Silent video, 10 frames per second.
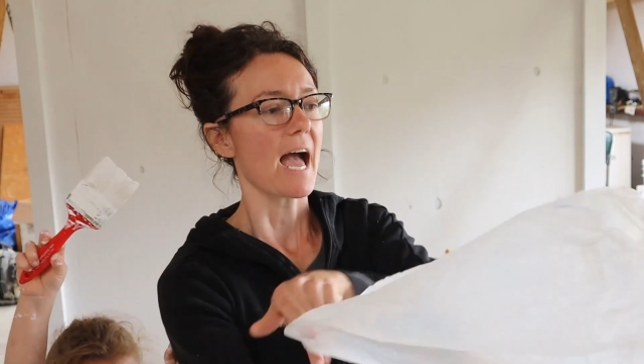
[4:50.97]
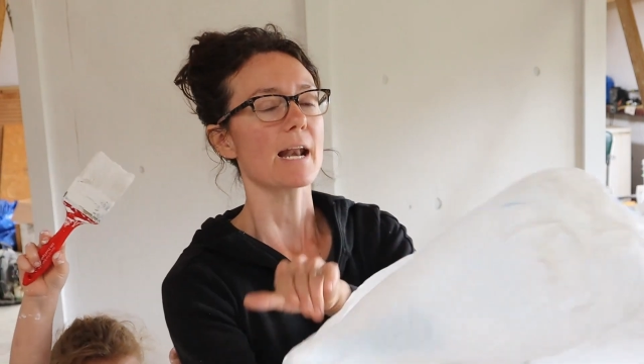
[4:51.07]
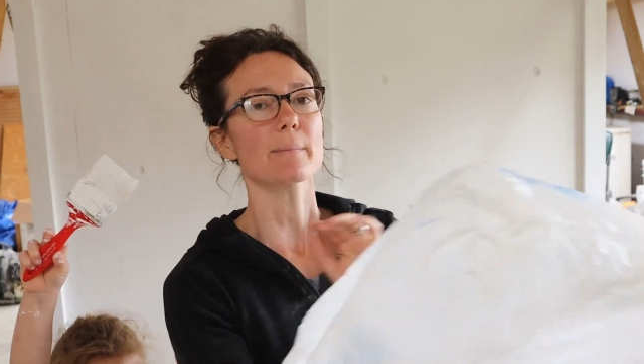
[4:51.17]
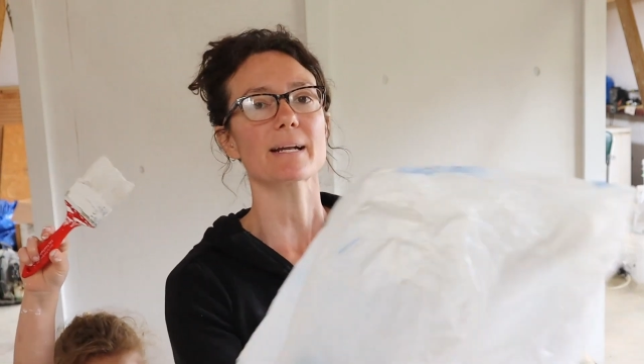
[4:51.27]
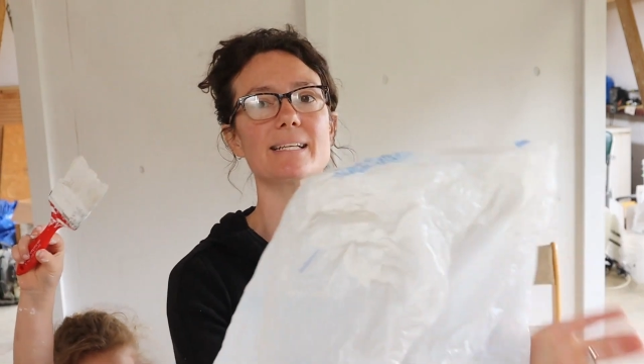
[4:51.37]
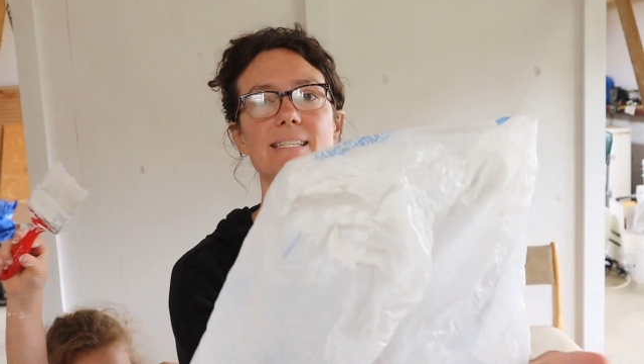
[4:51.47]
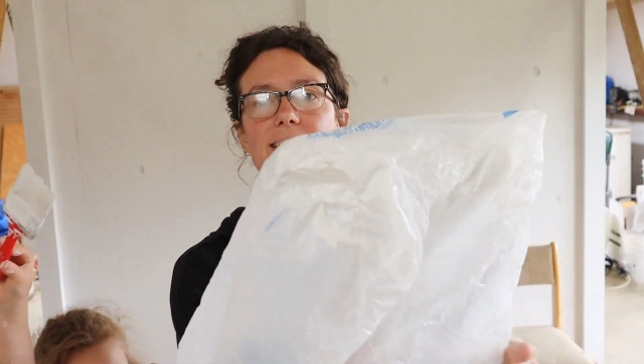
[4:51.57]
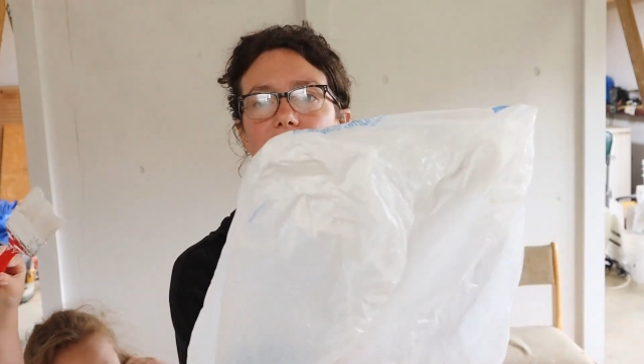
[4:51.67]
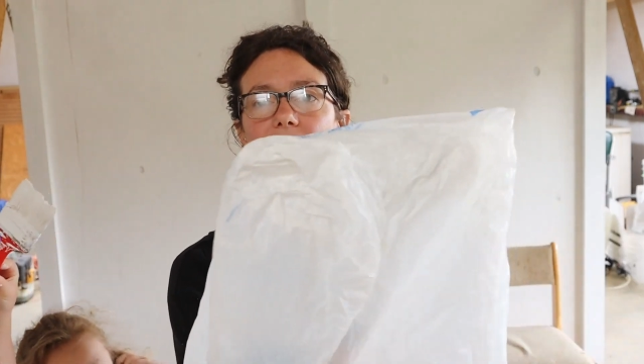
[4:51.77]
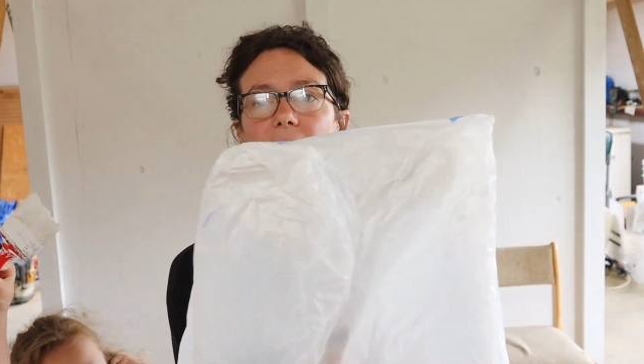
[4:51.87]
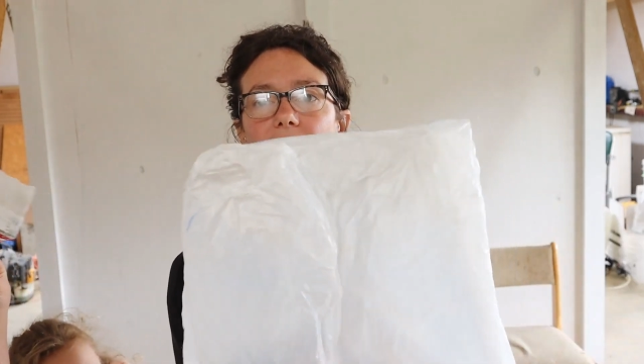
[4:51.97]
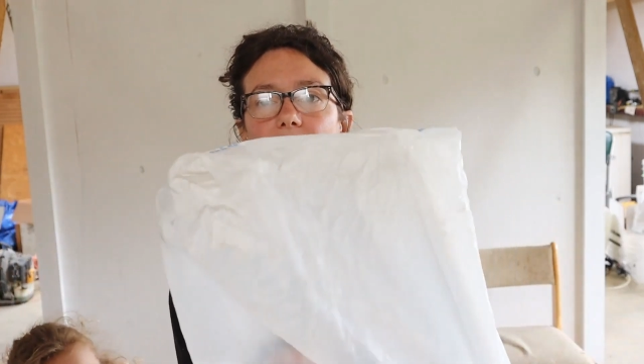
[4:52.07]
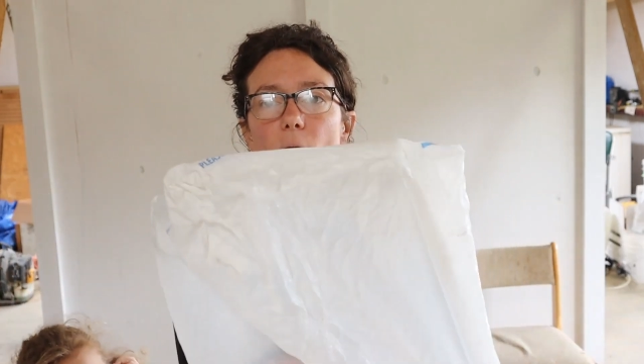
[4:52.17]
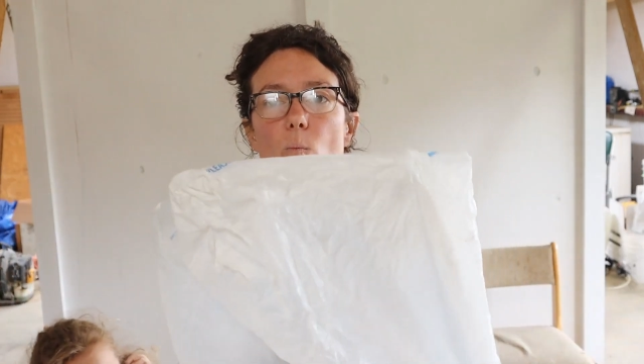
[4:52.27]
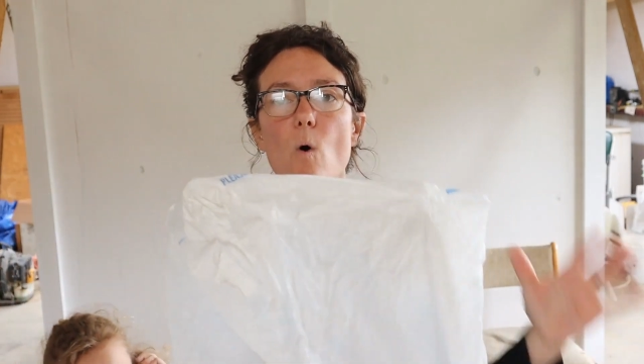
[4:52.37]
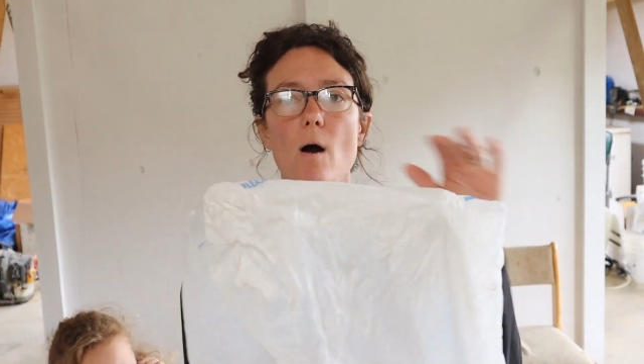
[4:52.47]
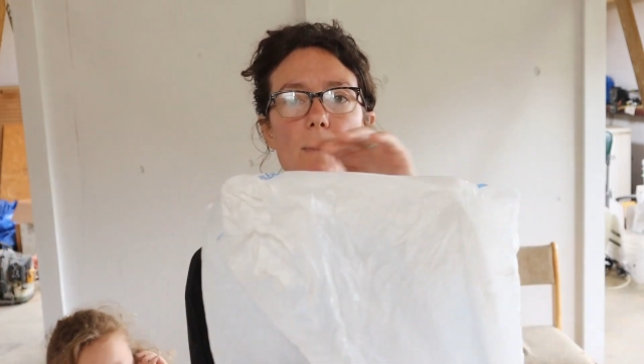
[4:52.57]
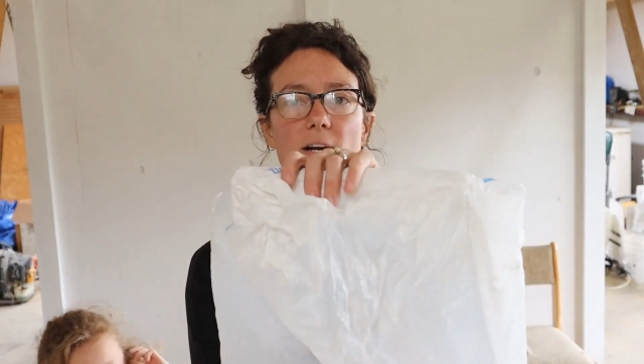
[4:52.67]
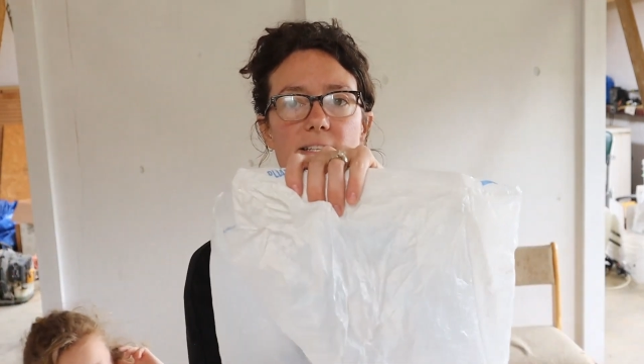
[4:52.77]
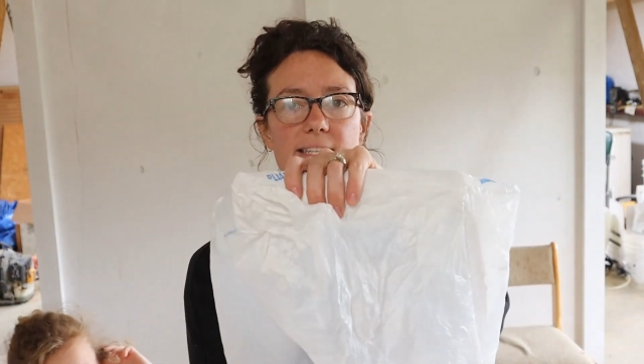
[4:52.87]
and I'm going to stick it in a
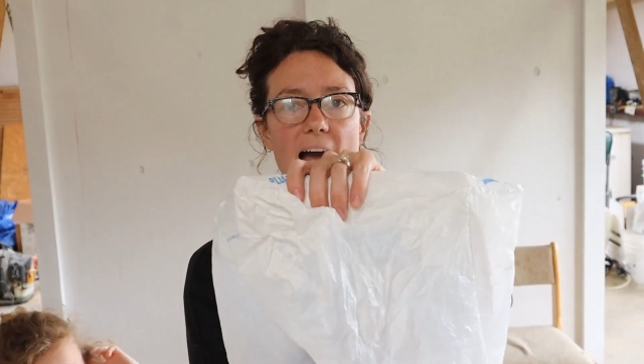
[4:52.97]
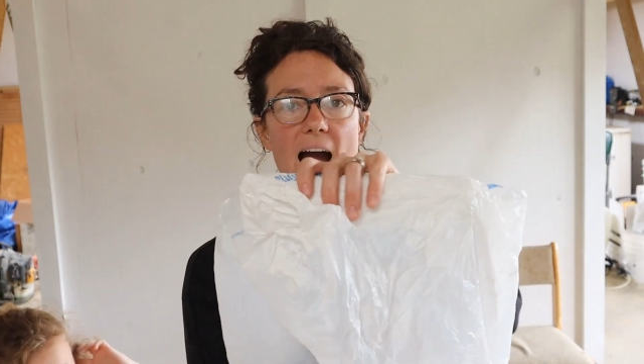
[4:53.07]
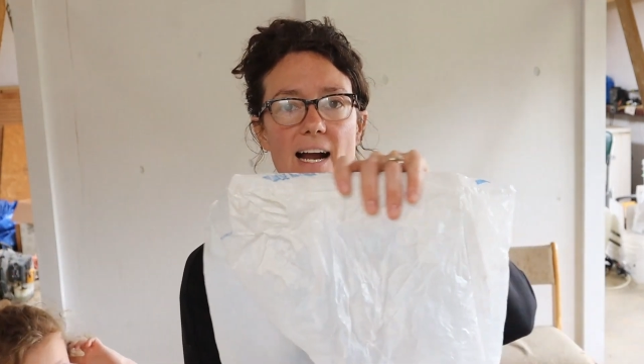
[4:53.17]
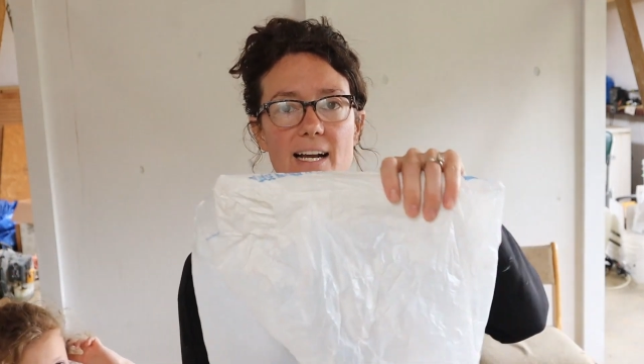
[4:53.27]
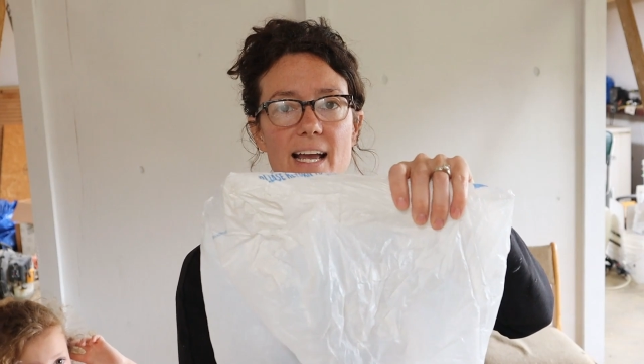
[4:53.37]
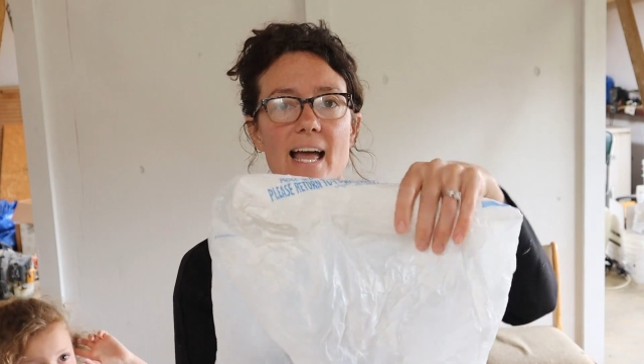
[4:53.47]
Walmart sack,